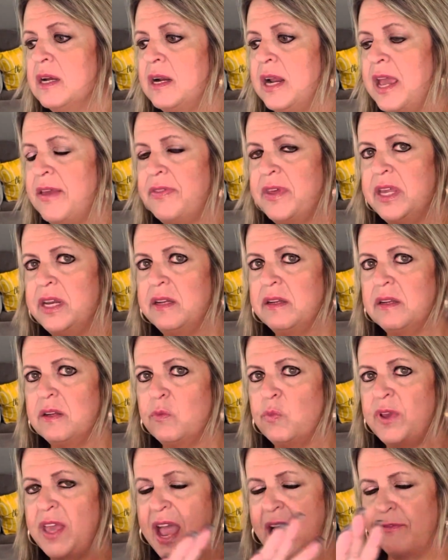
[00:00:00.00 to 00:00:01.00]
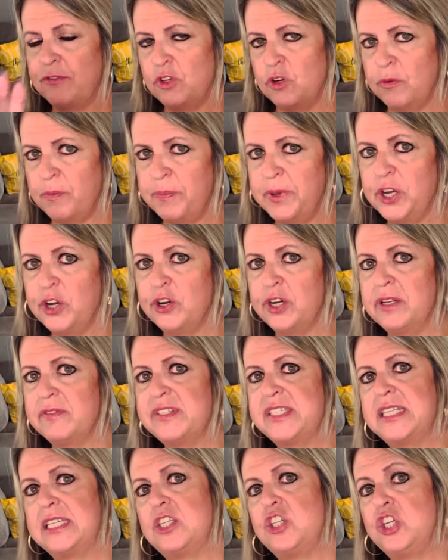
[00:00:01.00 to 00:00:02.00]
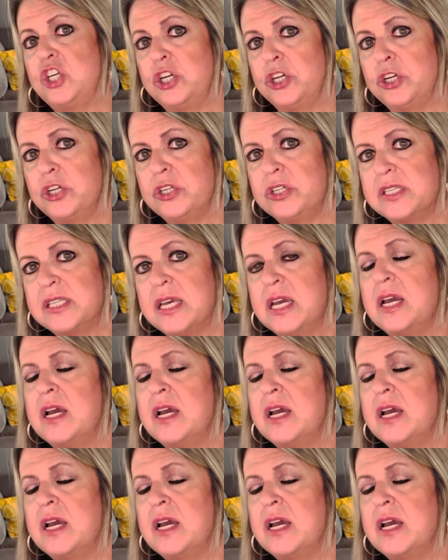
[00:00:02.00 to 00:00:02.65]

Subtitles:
And then after a period of 6 years,